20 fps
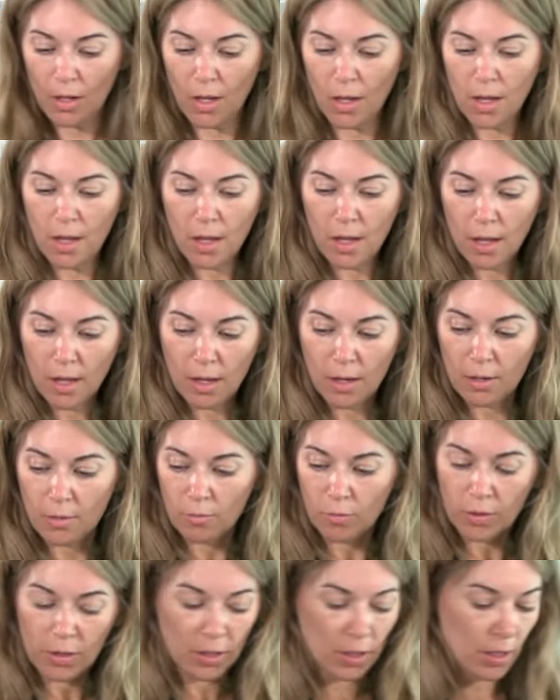
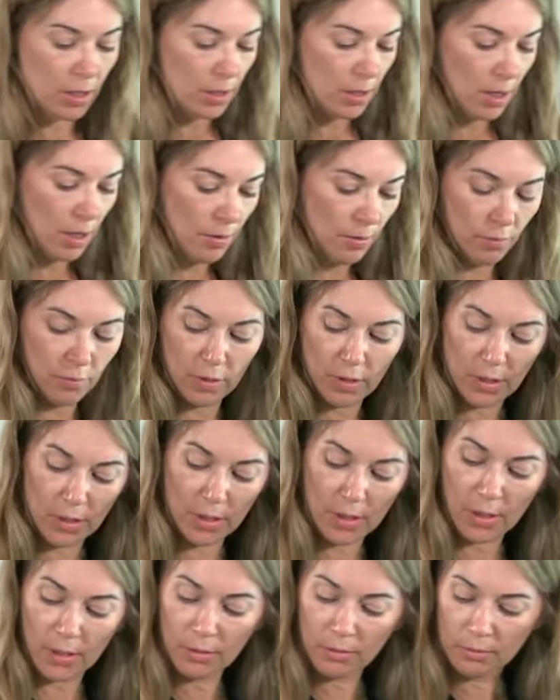And we're going to get another
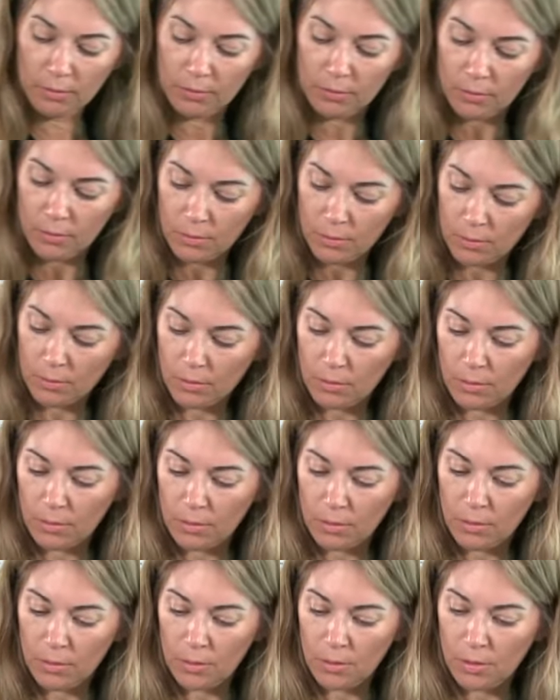one.
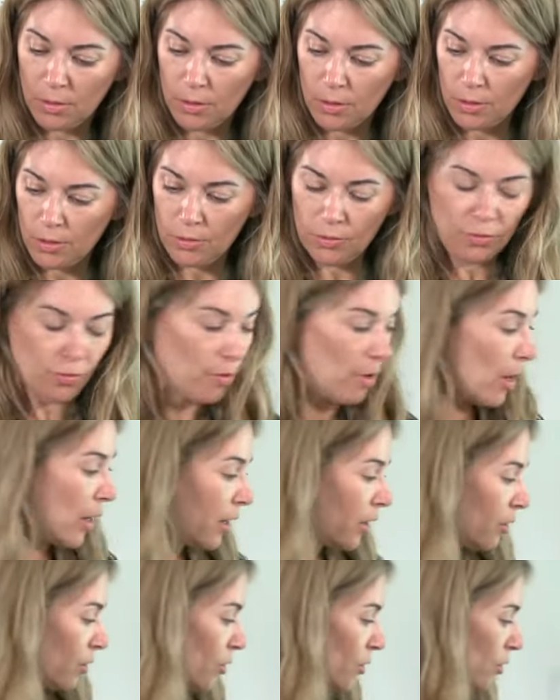It's a
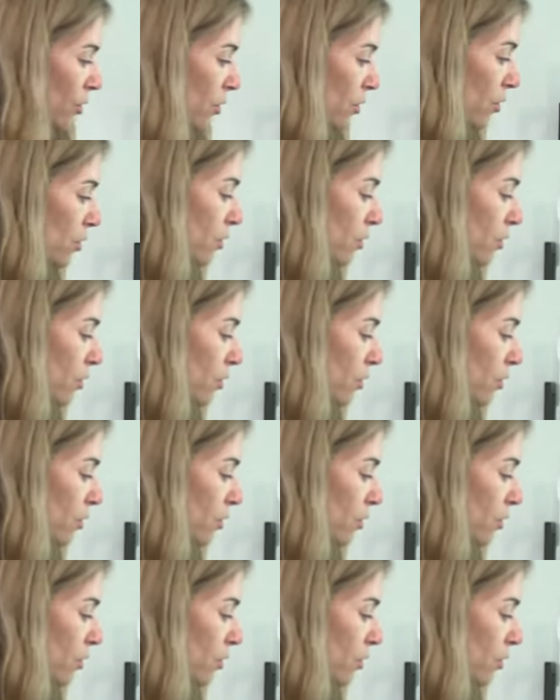trash.